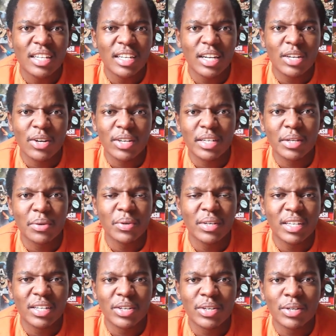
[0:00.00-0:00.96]
they thought they were
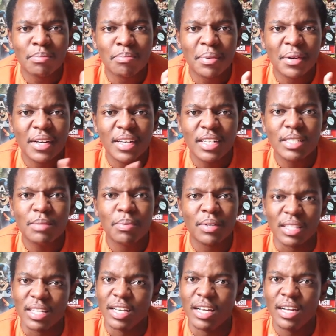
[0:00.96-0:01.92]
in a good place,
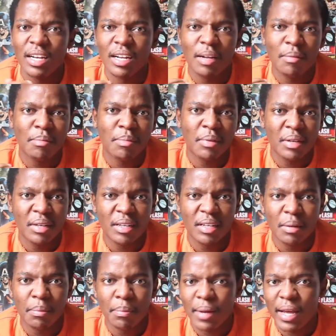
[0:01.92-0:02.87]
but they ended up being
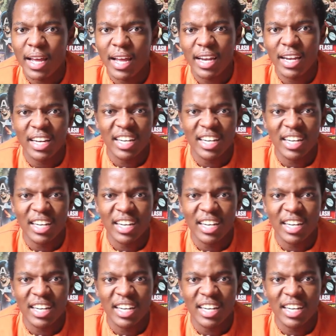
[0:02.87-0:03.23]
in the bad.